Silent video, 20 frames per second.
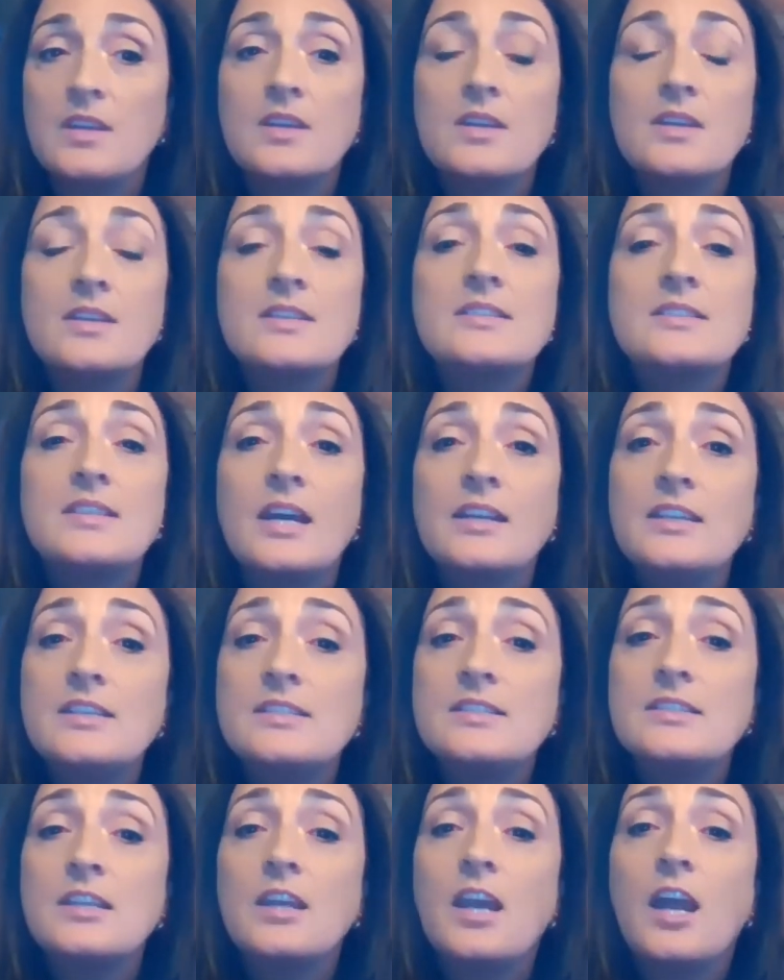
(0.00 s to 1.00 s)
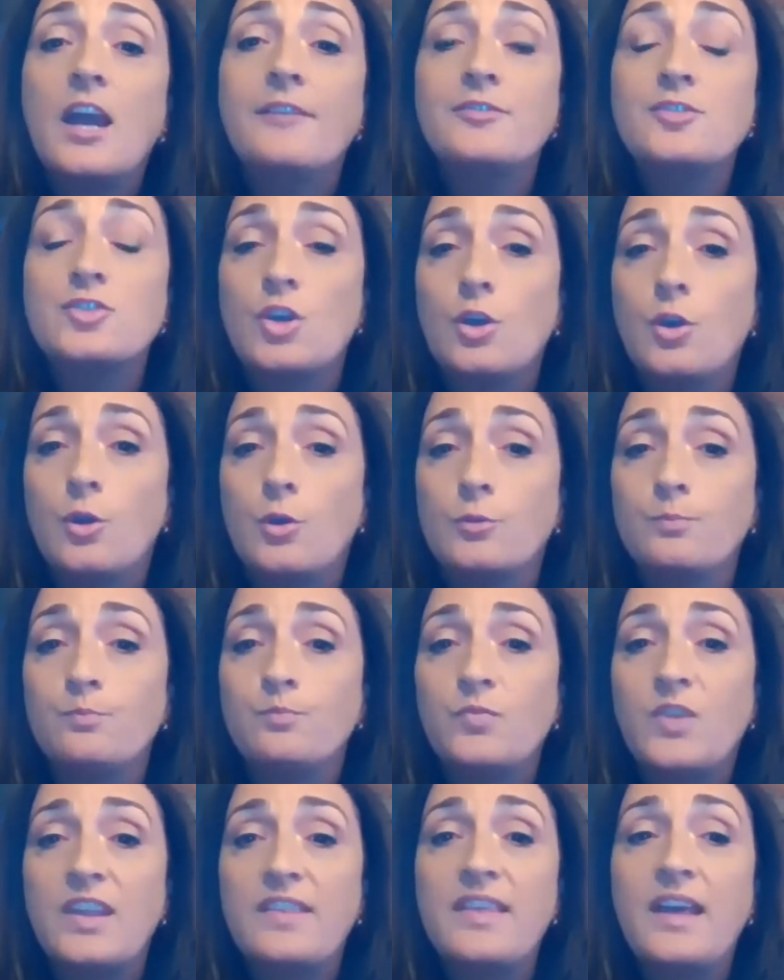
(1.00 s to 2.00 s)
Studies have shown
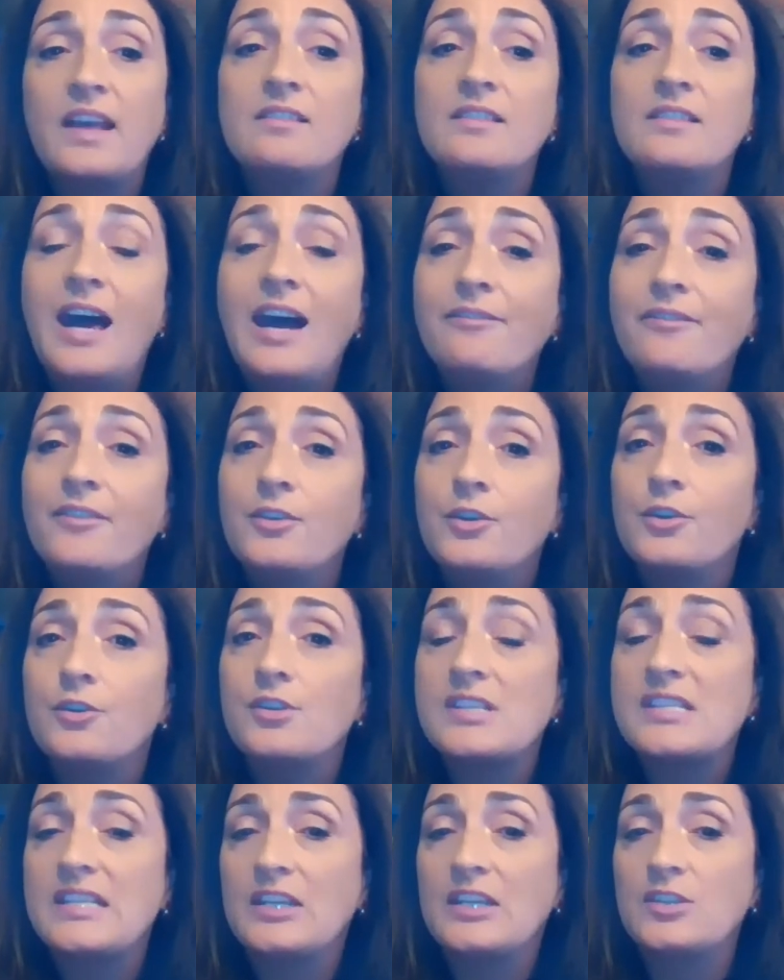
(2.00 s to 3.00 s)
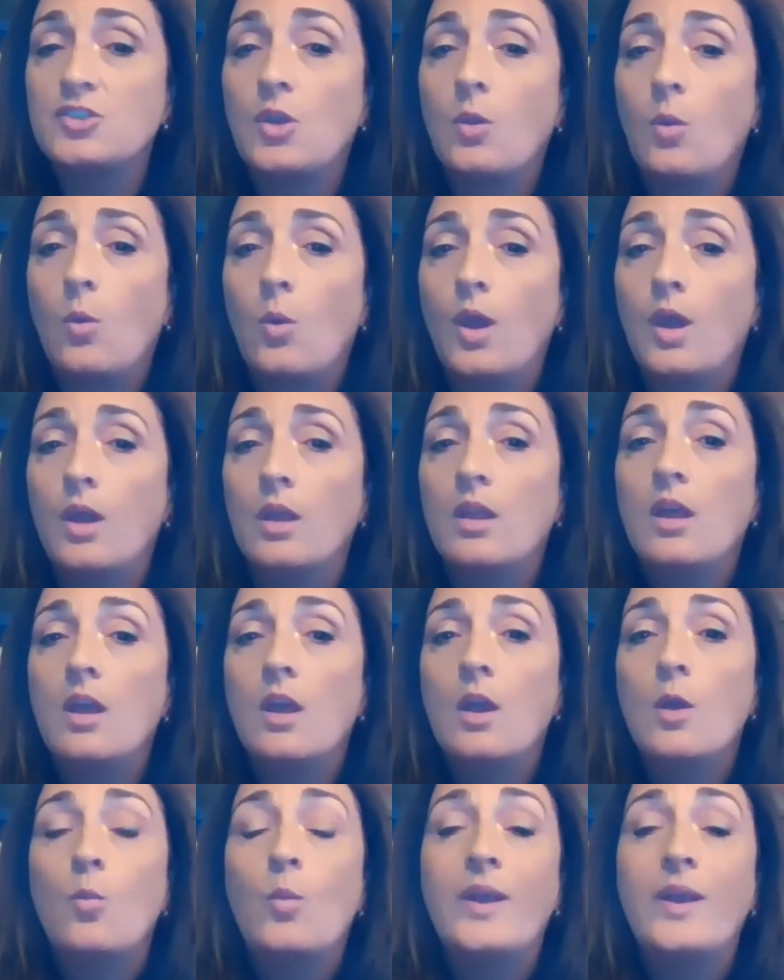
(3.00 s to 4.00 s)
that lavender essential oil, when